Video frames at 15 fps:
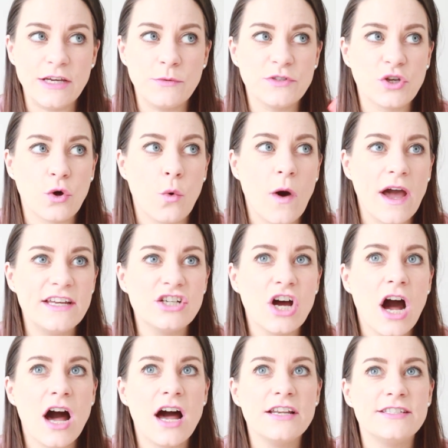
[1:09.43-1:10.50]
It was quite
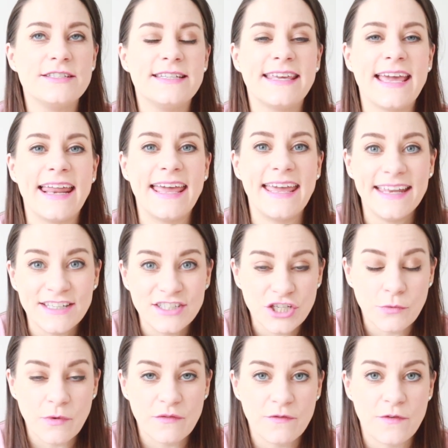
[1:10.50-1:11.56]
hard to get
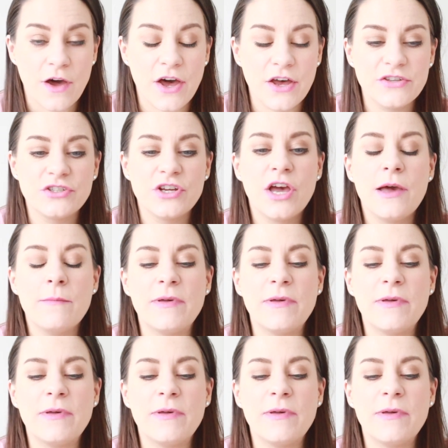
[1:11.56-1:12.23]
into at first